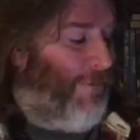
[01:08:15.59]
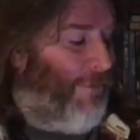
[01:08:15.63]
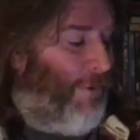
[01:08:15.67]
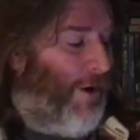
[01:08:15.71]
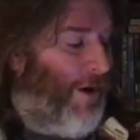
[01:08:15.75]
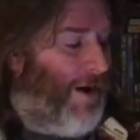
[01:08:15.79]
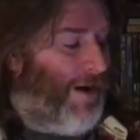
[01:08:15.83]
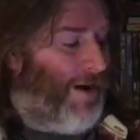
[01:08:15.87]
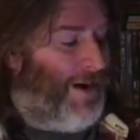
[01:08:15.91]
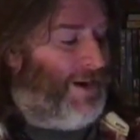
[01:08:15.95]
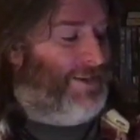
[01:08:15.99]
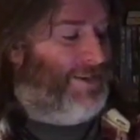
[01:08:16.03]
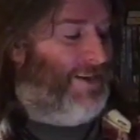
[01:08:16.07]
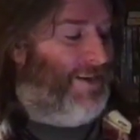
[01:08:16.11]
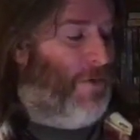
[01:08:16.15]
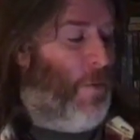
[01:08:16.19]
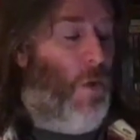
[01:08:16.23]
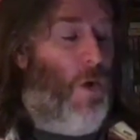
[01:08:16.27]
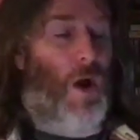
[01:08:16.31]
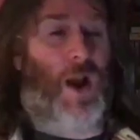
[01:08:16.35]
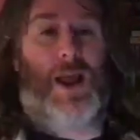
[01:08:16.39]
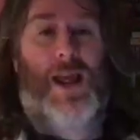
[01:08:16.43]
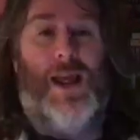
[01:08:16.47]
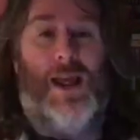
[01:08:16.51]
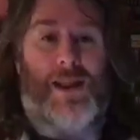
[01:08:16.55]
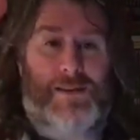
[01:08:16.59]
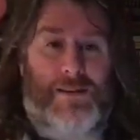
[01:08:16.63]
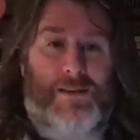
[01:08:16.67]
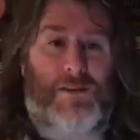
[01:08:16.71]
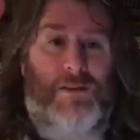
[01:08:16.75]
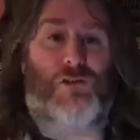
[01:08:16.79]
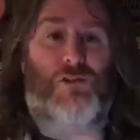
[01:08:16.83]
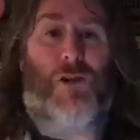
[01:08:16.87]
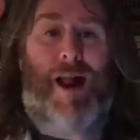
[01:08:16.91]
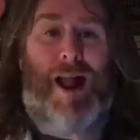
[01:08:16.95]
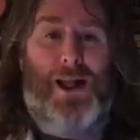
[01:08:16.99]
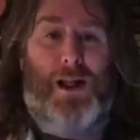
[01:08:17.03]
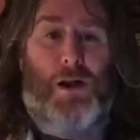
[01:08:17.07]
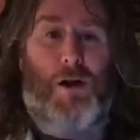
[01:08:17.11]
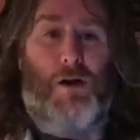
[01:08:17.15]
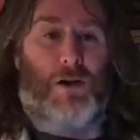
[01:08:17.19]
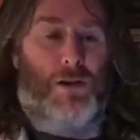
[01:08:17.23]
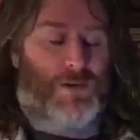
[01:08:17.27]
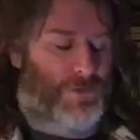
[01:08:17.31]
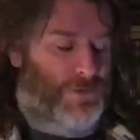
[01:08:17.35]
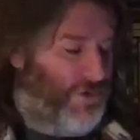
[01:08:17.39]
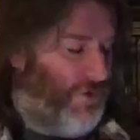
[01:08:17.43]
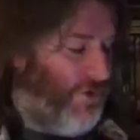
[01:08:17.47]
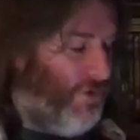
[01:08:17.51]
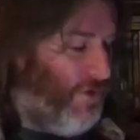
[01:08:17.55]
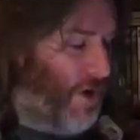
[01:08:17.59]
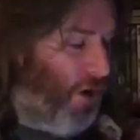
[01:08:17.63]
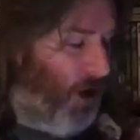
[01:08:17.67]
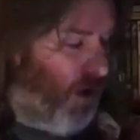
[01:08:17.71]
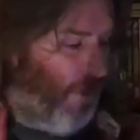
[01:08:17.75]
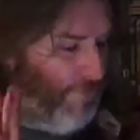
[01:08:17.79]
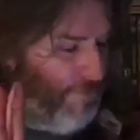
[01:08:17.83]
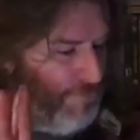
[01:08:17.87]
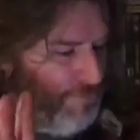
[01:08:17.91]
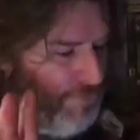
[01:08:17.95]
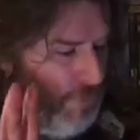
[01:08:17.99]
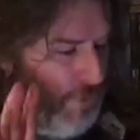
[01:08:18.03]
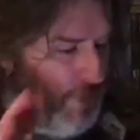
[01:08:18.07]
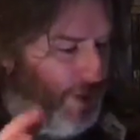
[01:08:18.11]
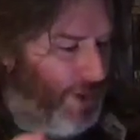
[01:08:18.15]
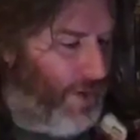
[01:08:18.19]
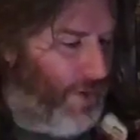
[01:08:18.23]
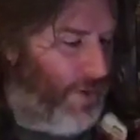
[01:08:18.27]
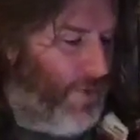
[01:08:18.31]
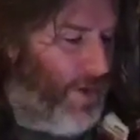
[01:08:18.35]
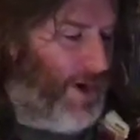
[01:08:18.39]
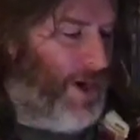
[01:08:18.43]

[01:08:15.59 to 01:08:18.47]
what I didn't want it to drag on too long for you.